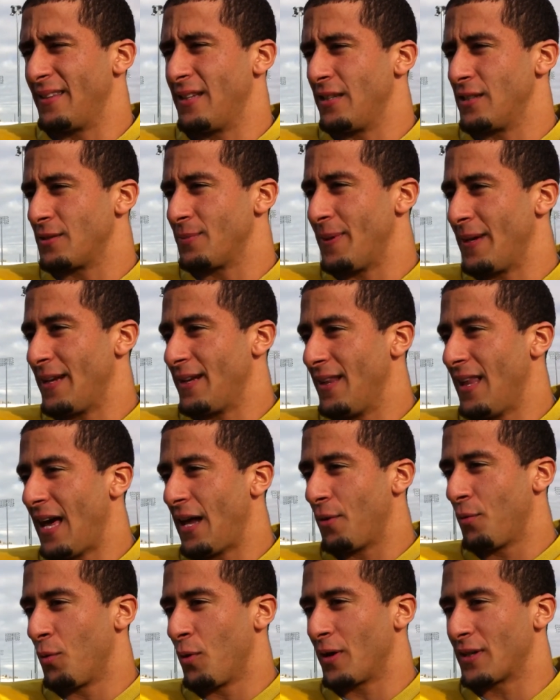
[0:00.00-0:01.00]
there's been a
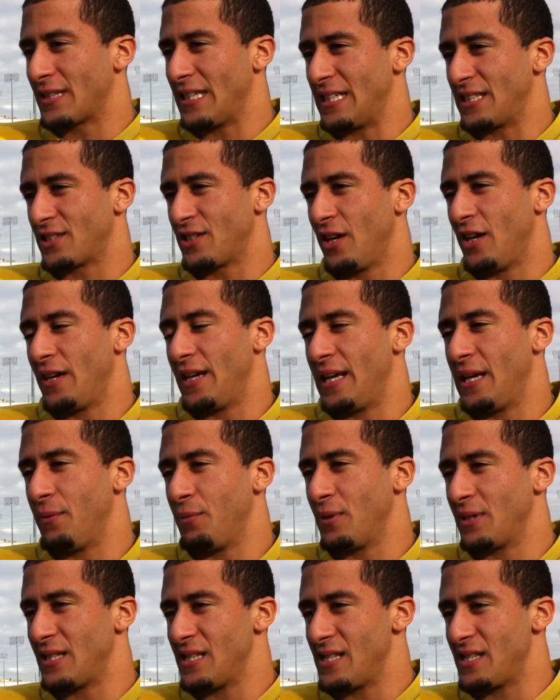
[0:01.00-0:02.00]
lot of work that's gone in
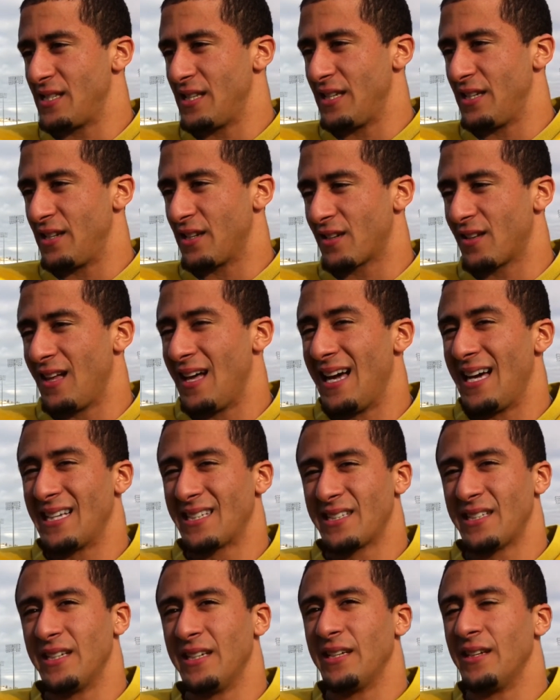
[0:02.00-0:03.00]
with this senior
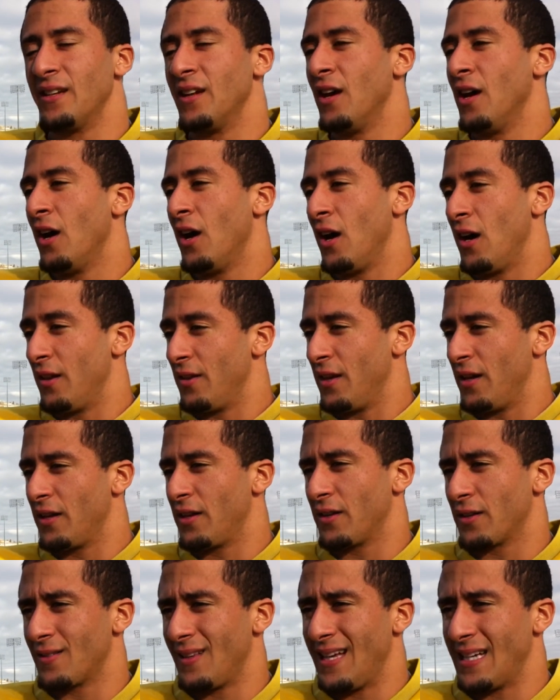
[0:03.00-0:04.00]
class and all the
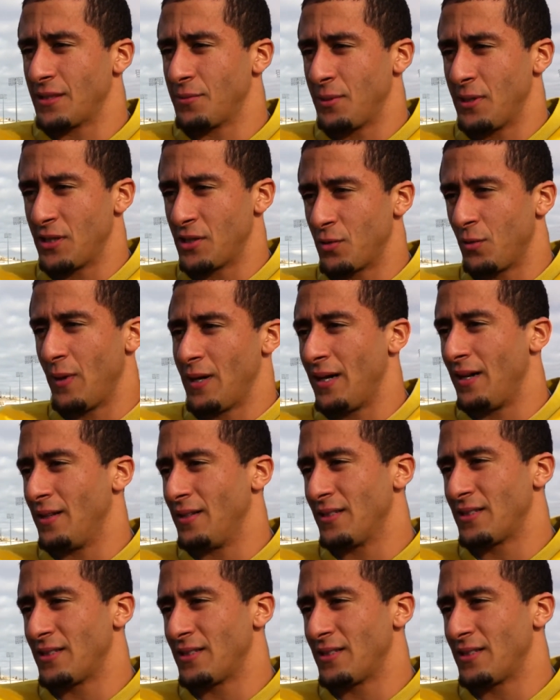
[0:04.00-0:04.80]
underclassmen as well.